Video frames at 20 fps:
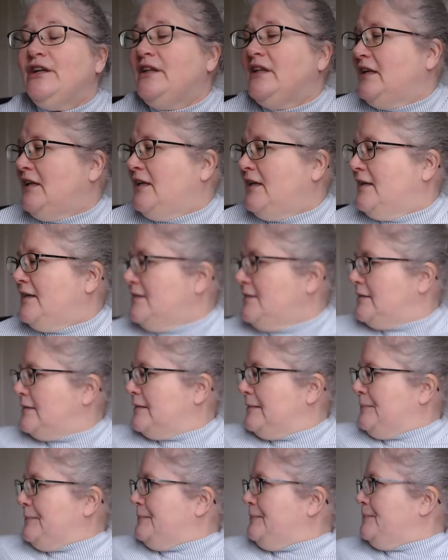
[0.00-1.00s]
than it is.
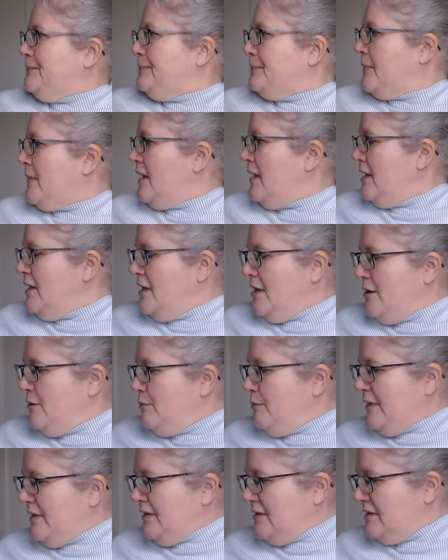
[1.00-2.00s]

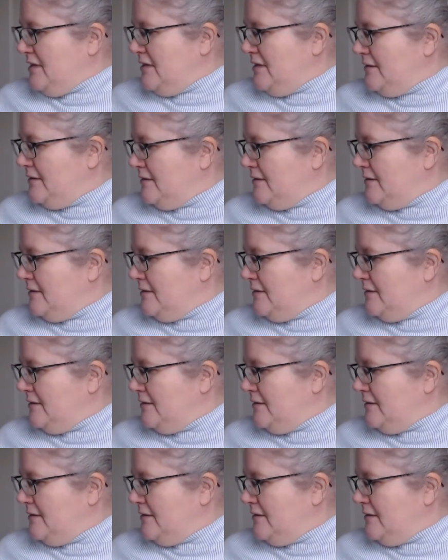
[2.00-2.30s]
But